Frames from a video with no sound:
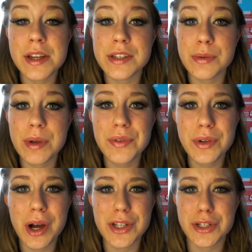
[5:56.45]
It's great for
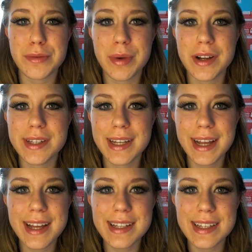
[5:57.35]
costume parties, I
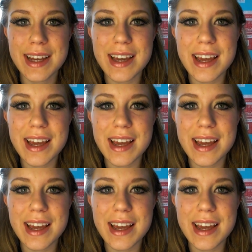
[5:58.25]
guess